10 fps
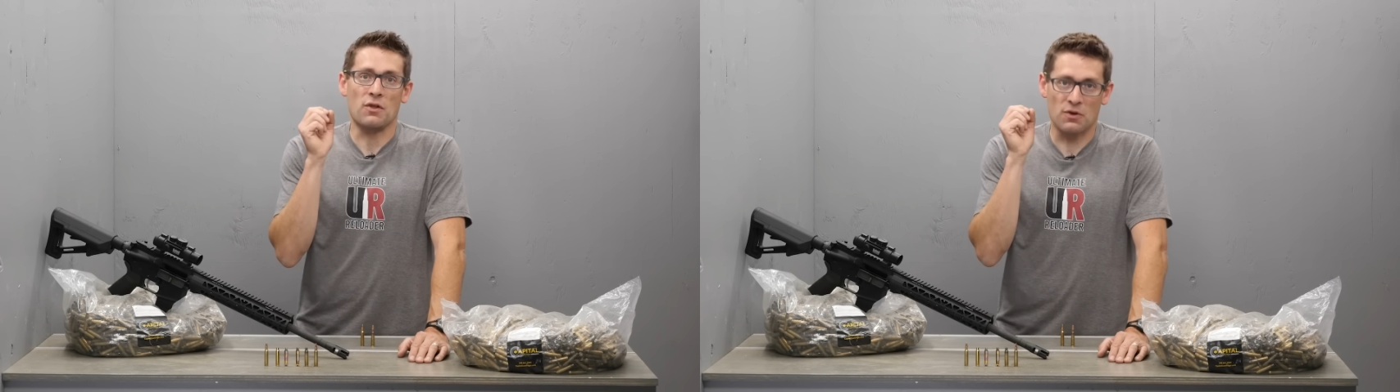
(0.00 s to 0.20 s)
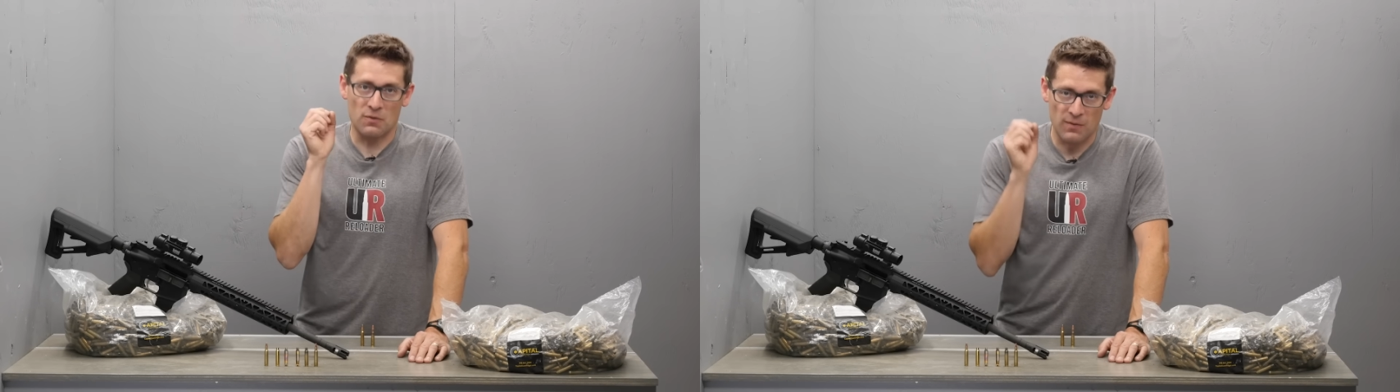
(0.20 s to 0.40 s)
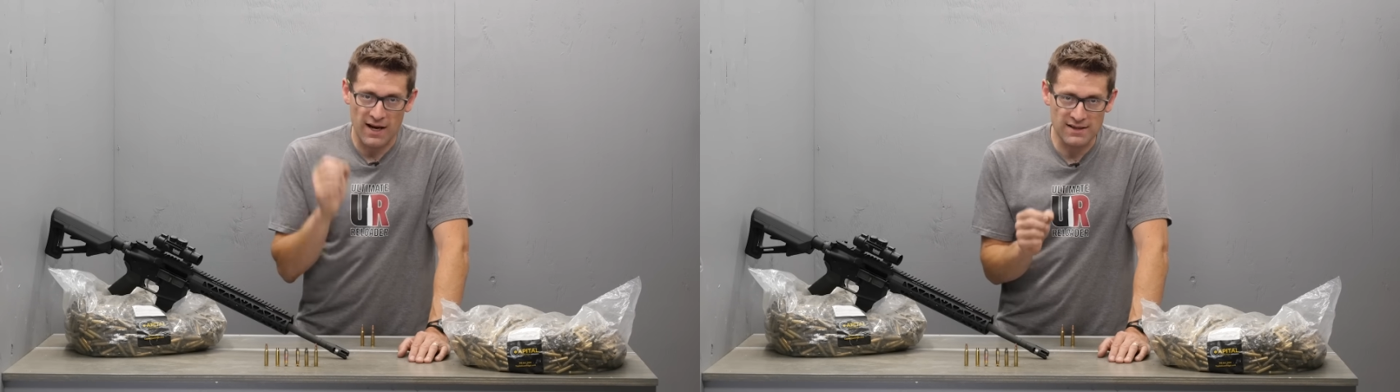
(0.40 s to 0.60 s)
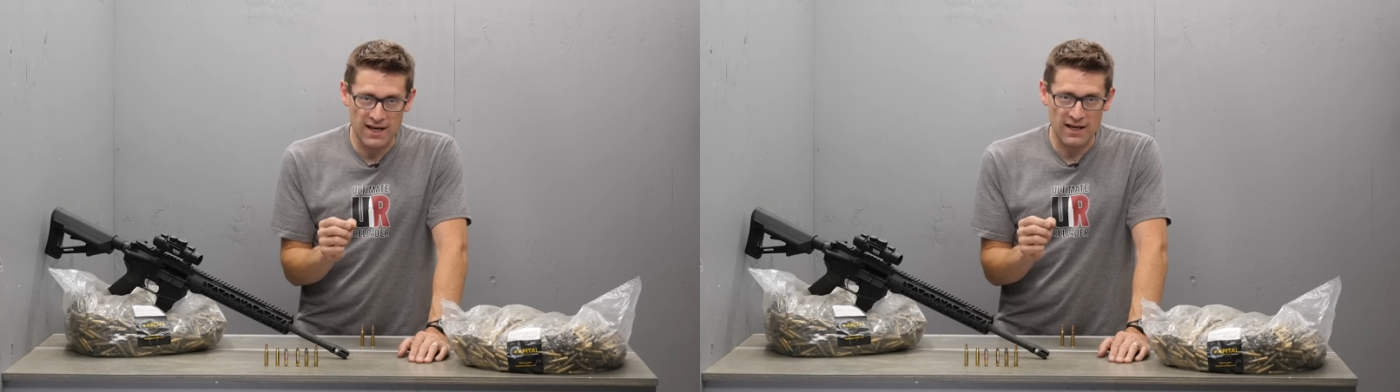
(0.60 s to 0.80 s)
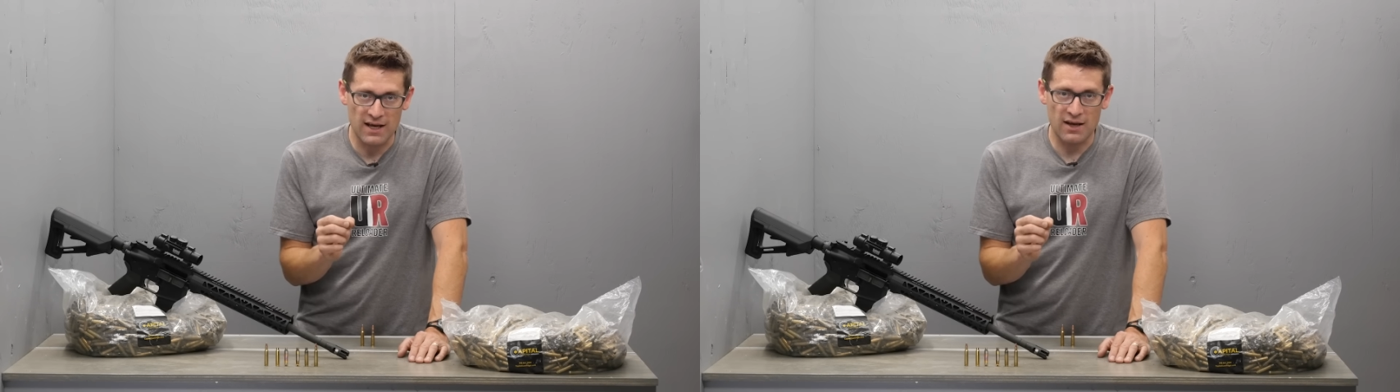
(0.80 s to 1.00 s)
the right
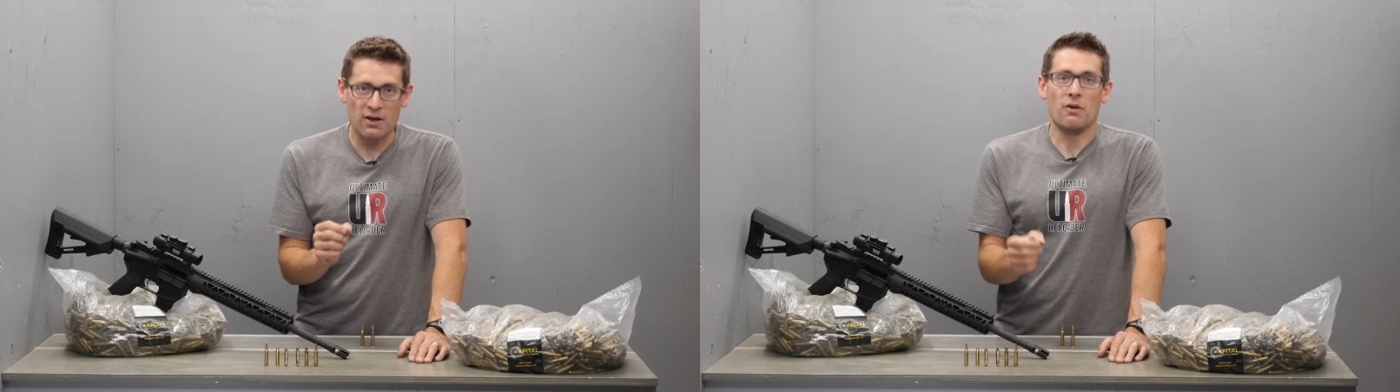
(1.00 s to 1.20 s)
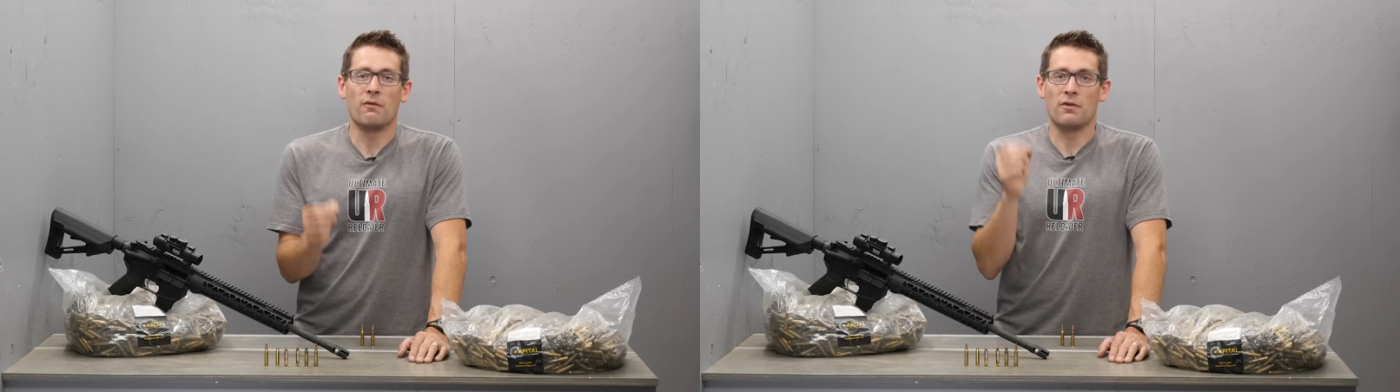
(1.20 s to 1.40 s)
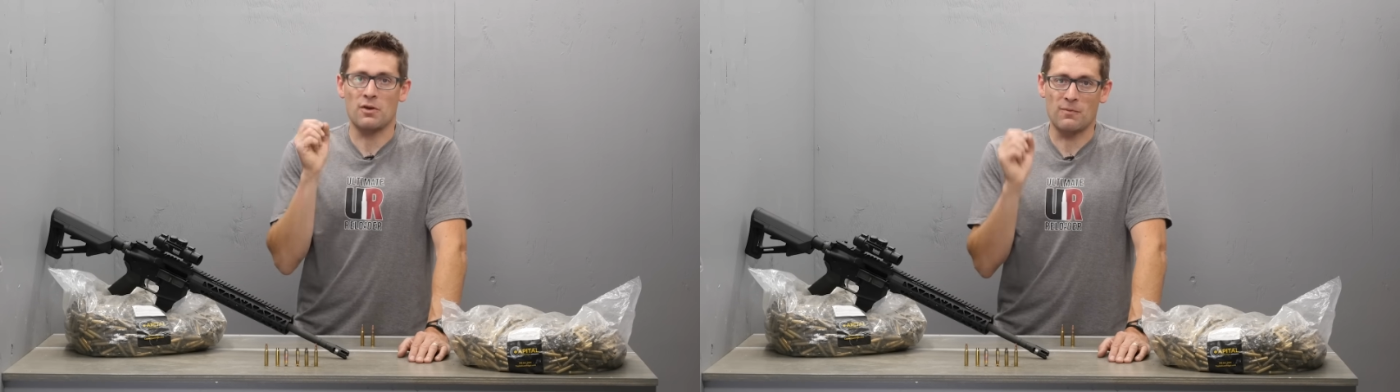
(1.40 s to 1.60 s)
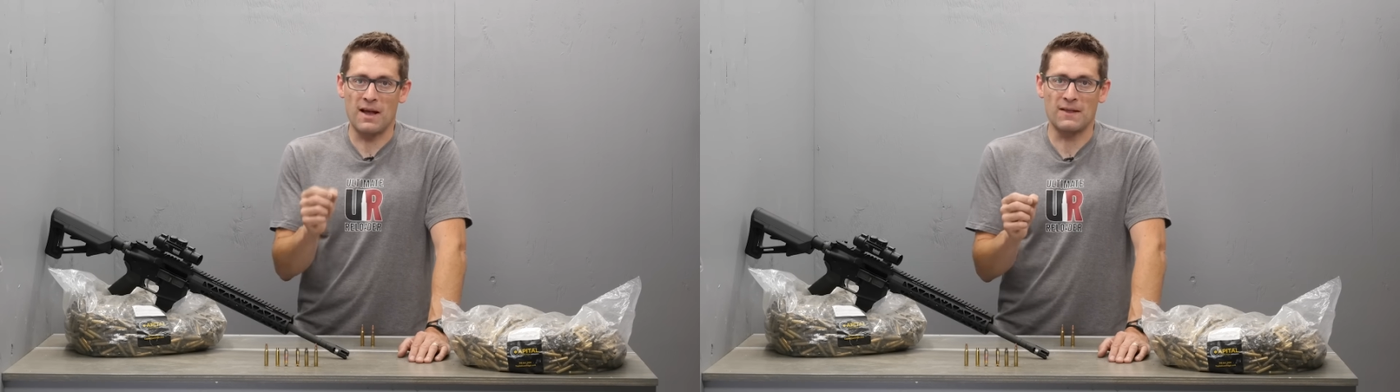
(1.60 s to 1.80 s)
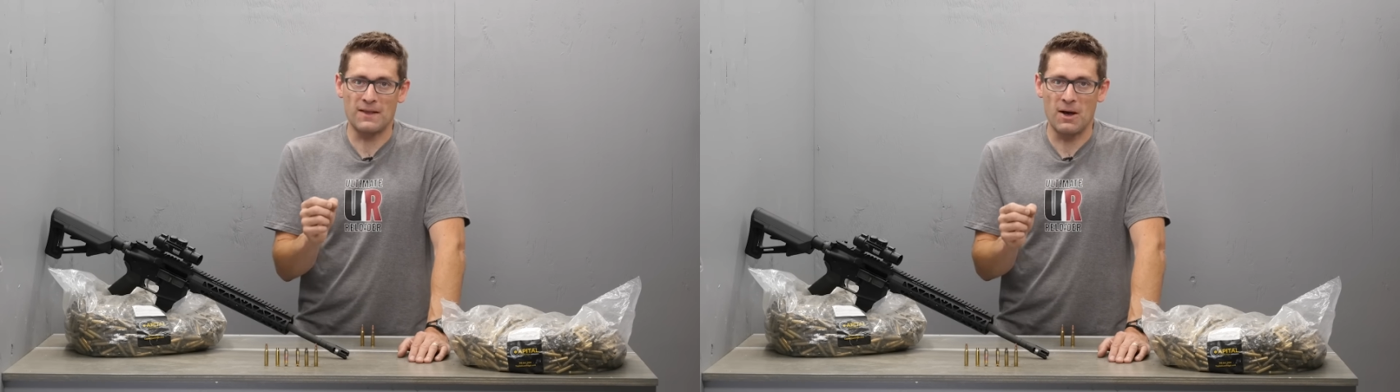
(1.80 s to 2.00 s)
data for the
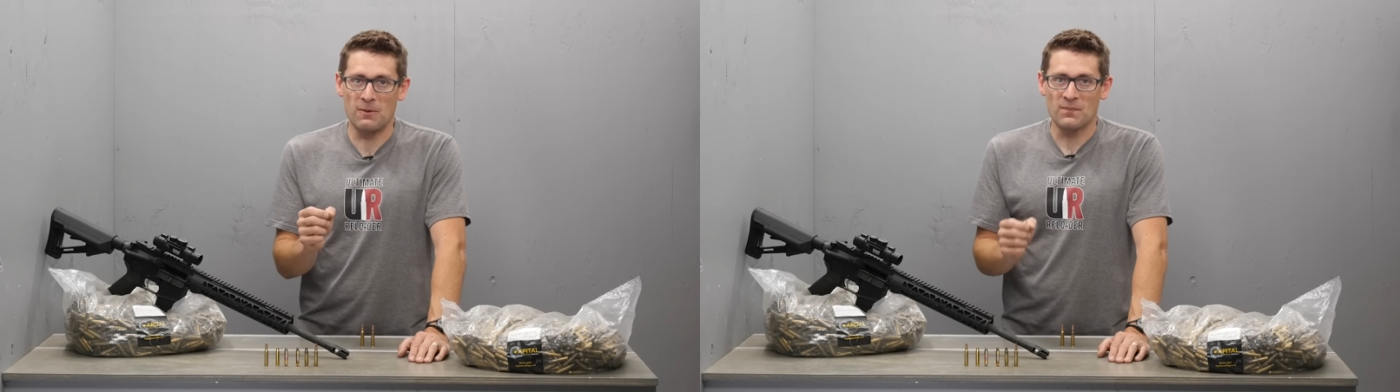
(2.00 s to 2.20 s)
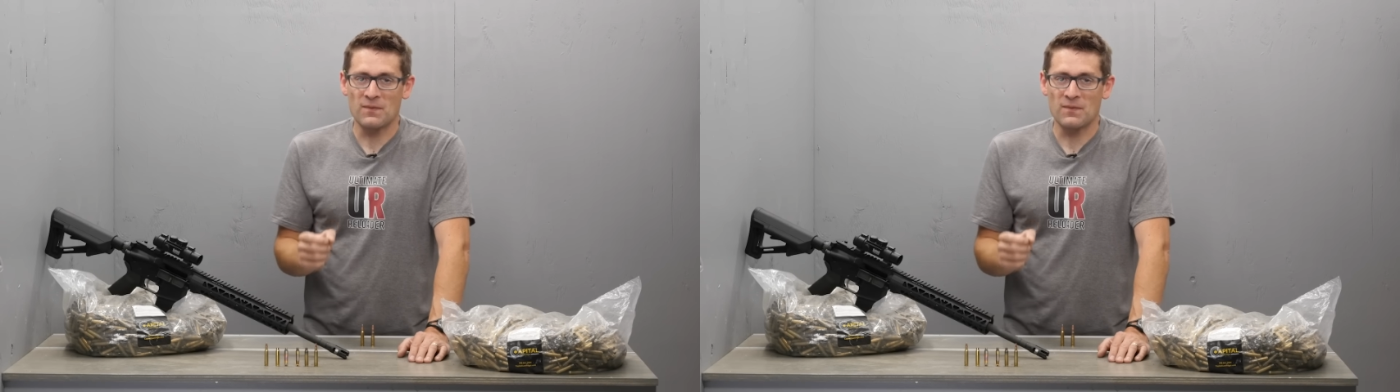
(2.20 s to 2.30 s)
right load.